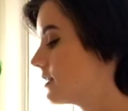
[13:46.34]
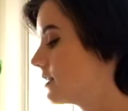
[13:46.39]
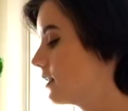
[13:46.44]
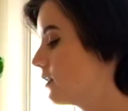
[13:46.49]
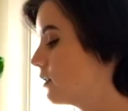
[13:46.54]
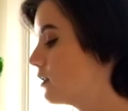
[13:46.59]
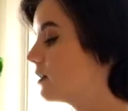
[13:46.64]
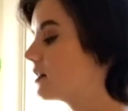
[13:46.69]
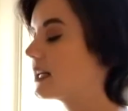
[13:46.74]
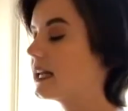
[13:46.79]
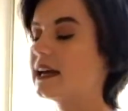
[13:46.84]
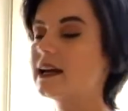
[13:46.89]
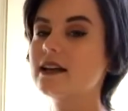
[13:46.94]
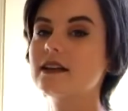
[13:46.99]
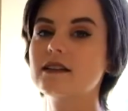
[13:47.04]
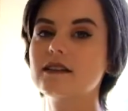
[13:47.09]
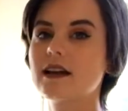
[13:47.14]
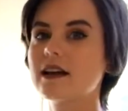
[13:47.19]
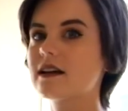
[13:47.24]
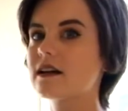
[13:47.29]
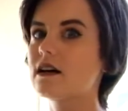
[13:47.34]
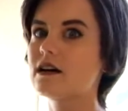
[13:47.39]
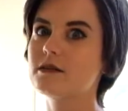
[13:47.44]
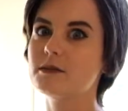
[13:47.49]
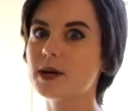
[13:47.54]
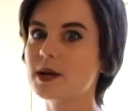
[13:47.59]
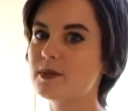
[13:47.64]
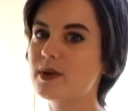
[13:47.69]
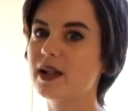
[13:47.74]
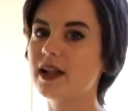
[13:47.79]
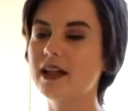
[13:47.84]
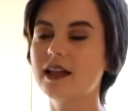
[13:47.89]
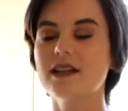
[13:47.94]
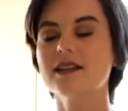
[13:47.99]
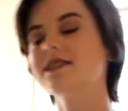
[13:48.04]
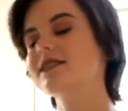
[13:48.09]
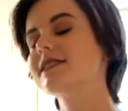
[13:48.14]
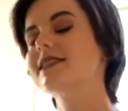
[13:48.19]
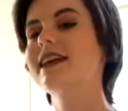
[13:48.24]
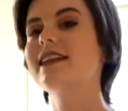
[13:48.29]
So again, like all my
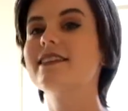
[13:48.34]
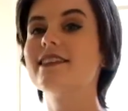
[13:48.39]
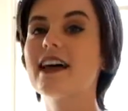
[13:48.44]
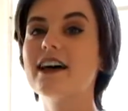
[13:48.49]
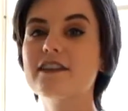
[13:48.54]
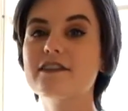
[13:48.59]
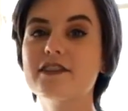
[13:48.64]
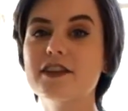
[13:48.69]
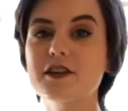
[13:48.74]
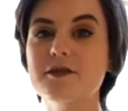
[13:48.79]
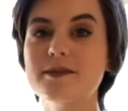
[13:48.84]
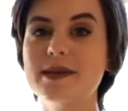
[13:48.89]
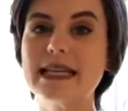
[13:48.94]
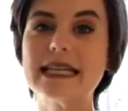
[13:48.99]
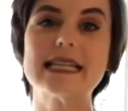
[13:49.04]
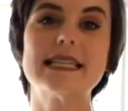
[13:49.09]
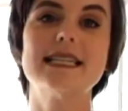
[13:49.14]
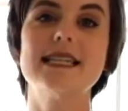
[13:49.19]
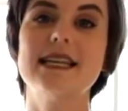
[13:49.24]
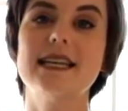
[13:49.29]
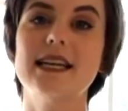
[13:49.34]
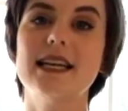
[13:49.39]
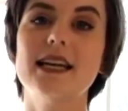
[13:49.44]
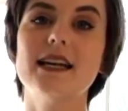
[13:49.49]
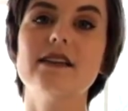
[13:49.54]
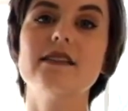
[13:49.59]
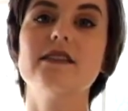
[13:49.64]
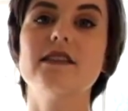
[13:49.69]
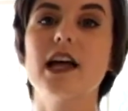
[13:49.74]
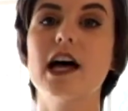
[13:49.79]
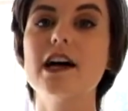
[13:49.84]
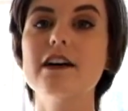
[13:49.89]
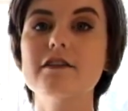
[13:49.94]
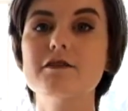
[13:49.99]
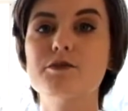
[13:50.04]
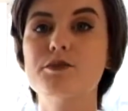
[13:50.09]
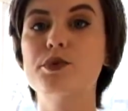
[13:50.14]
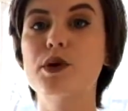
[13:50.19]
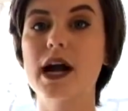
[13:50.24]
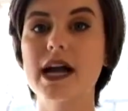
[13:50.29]
plants, they love humidity,
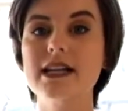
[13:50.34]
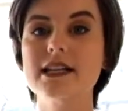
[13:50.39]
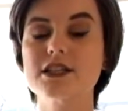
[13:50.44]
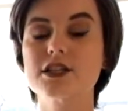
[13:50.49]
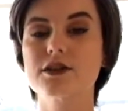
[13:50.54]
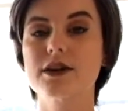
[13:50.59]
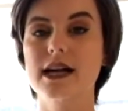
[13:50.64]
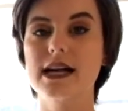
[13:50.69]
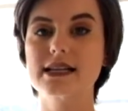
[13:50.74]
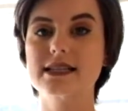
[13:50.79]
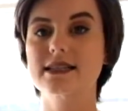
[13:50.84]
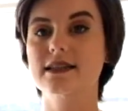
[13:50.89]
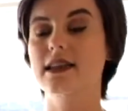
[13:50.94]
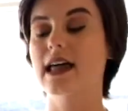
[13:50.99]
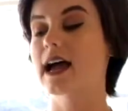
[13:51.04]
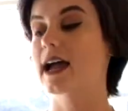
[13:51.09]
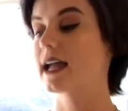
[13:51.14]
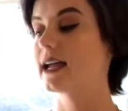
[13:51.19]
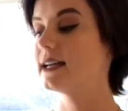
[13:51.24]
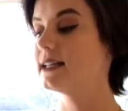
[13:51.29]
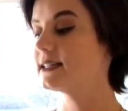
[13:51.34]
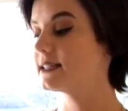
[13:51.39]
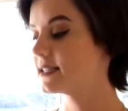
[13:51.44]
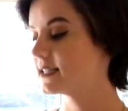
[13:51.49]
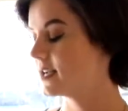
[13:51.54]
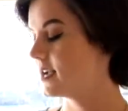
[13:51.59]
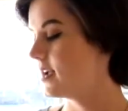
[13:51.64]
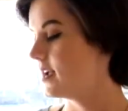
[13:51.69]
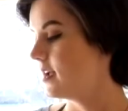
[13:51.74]
love bright direct light,